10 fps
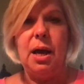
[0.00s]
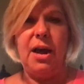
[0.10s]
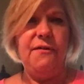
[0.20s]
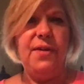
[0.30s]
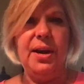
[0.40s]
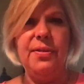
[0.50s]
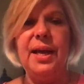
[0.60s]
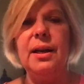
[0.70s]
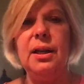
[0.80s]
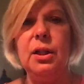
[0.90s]
I found
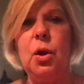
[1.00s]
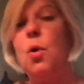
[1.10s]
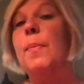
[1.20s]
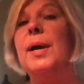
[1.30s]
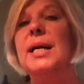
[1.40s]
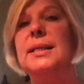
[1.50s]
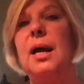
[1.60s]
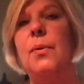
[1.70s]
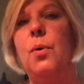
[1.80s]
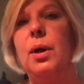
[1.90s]
that a little hard because
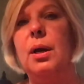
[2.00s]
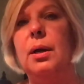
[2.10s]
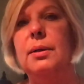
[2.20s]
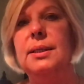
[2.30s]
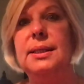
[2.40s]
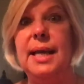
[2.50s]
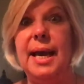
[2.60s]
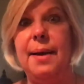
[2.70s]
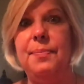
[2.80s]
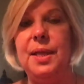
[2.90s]
I want to
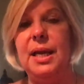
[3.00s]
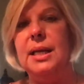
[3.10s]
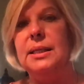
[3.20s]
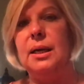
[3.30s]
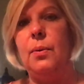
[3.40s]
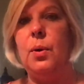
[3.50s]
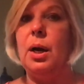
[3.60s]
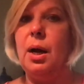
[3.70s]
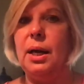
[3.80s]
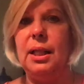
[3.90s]
tab things and I want to
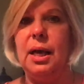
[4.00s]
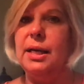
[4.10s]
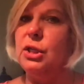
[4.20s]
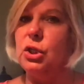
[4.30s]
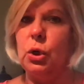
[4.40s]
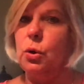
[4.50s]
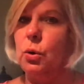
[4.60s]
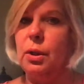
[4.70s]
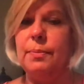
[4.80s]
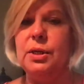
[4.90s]
highlight and
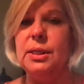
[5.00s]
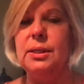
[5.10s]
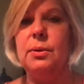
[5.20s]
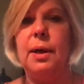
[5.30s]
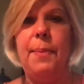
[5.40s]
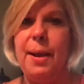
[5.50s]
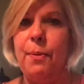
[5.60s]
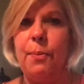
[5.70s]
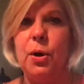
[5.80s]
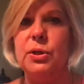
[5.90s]
circle. I'm just a
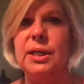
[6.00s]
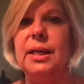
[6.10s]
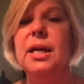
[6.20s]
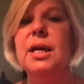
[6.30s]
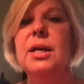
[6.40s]
paper person.